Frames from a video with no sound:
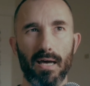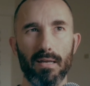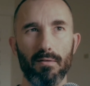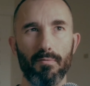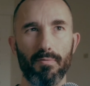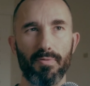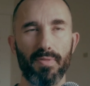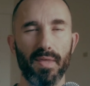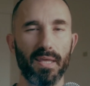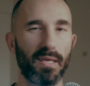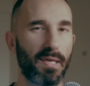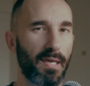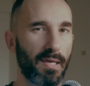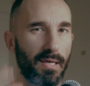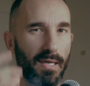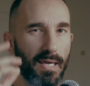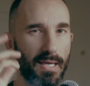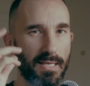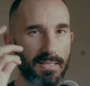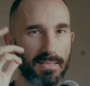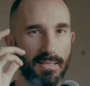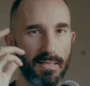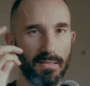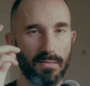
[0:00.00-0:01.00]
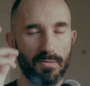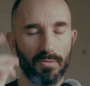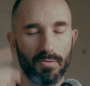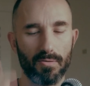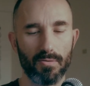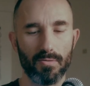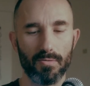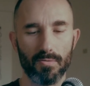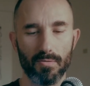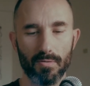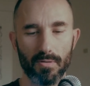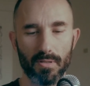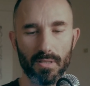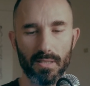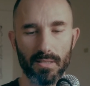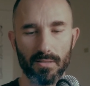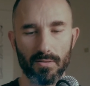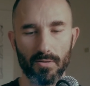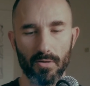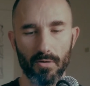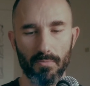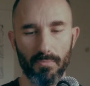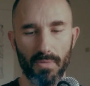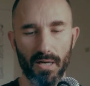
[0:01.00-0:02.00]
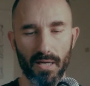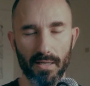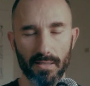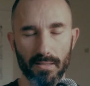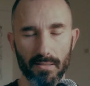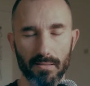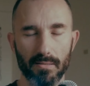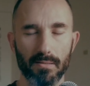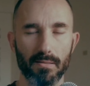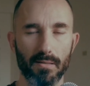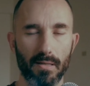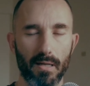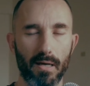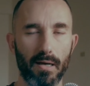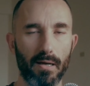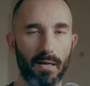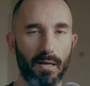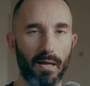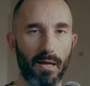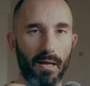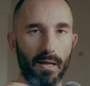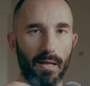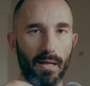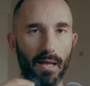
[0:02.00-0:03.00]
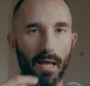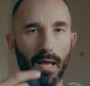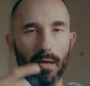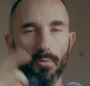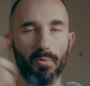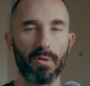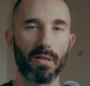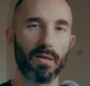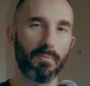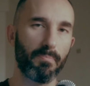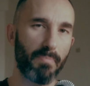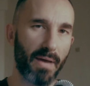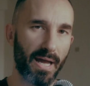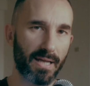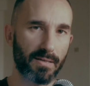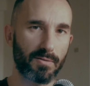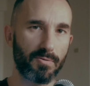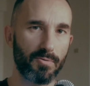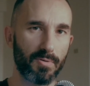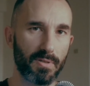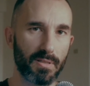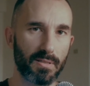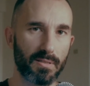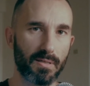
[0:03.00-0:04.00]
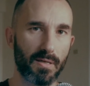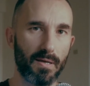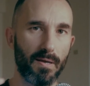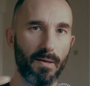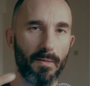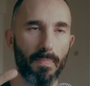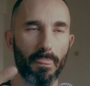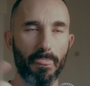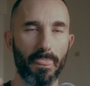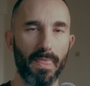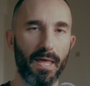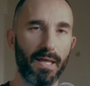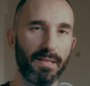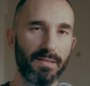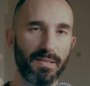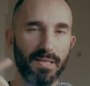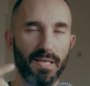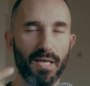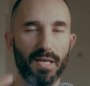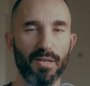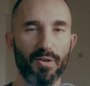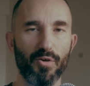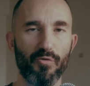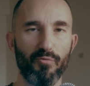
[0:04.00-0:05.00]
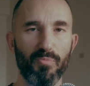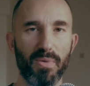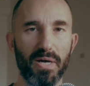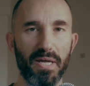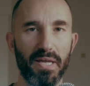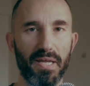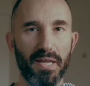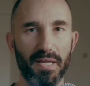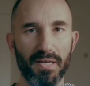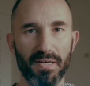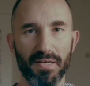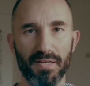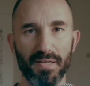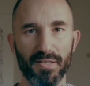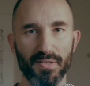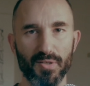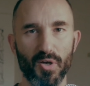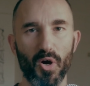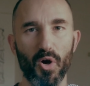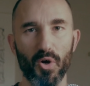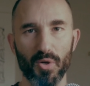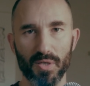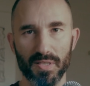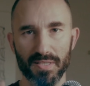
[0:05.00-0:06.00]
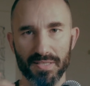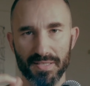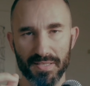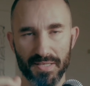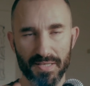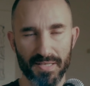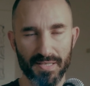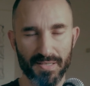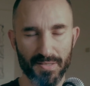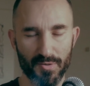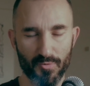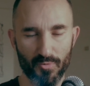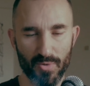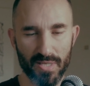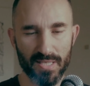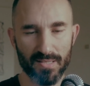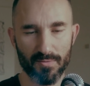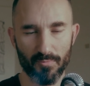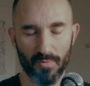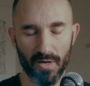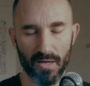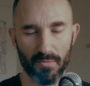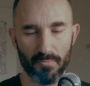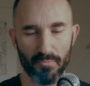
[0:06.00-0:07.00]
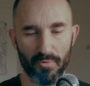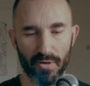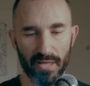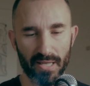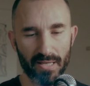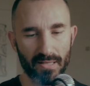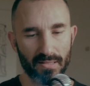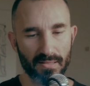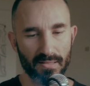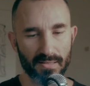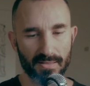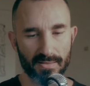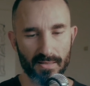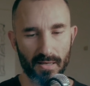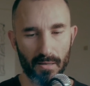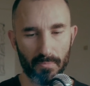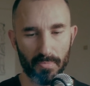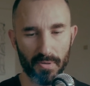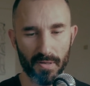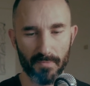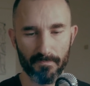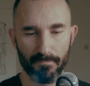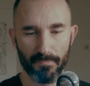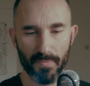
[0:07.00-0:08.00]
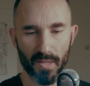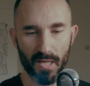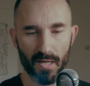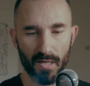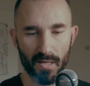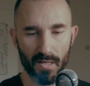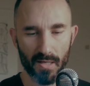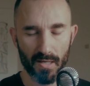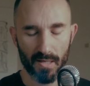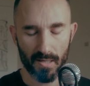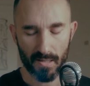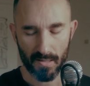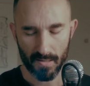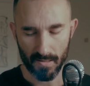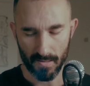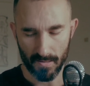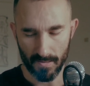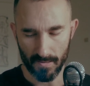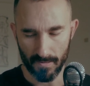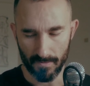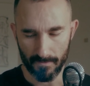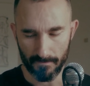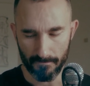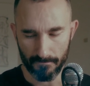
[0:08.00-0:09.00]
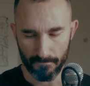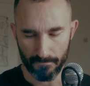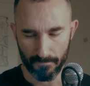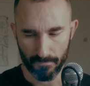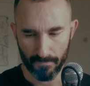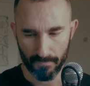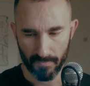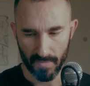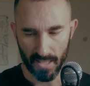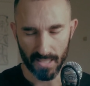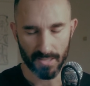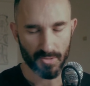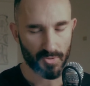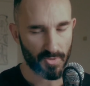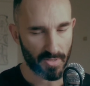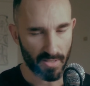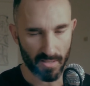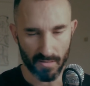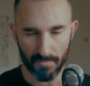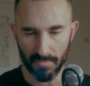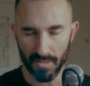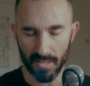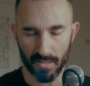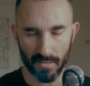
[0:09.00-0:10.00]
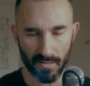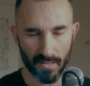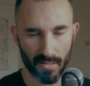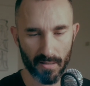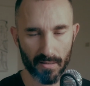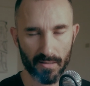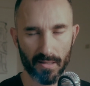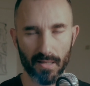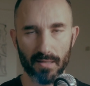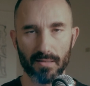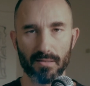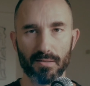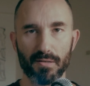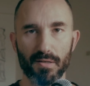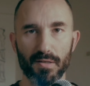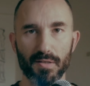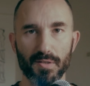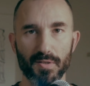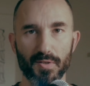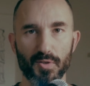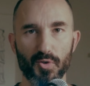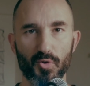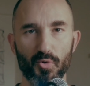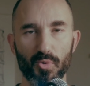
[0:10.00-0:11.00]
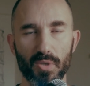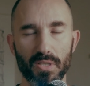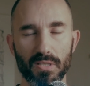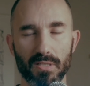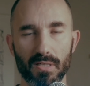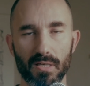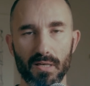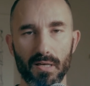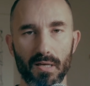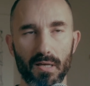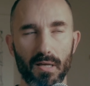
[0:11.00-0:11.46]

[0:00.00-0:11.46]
of thinking kicks into your mind, and I will get back to it at the end of my talk. It's a reason why I'm bringing this up. Actually, in a minute, I'll get to it.